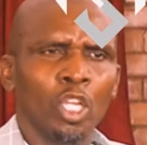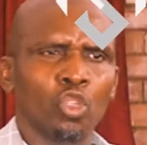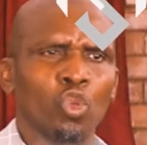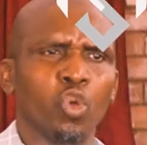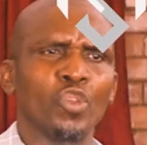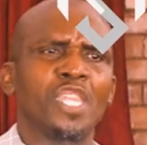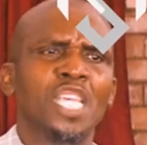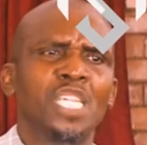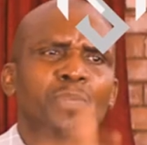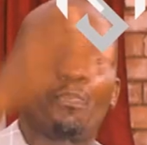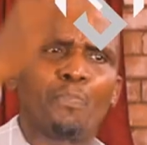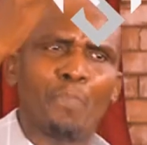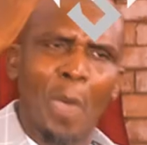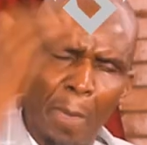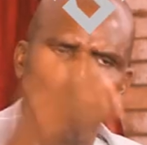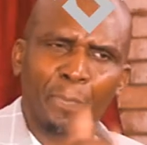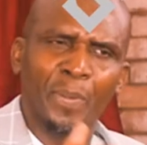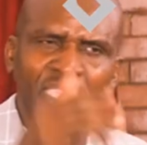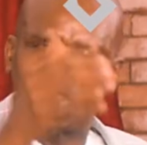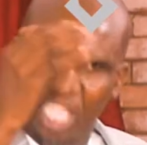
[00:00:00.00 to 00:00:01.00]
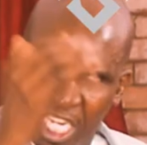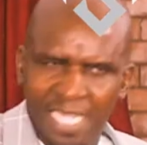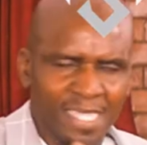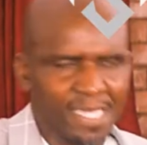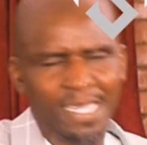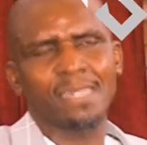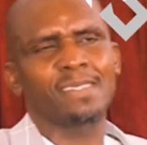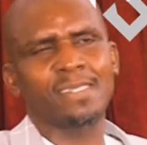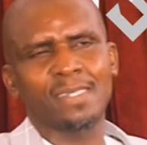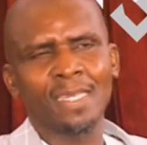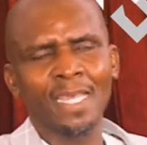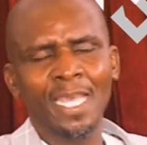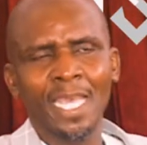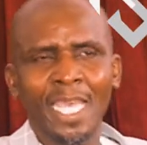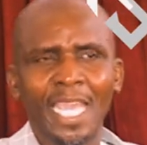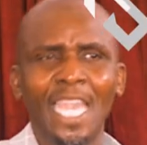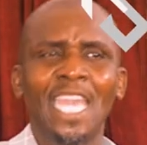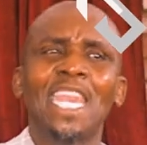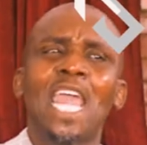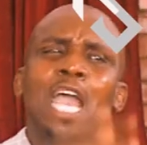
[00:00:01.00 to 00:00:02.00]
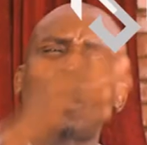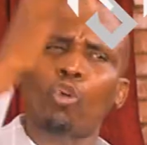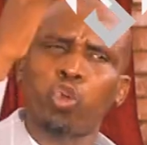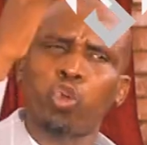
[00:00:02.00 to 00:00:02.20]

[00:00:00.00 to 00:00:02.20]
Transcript: to this baby Jesus in a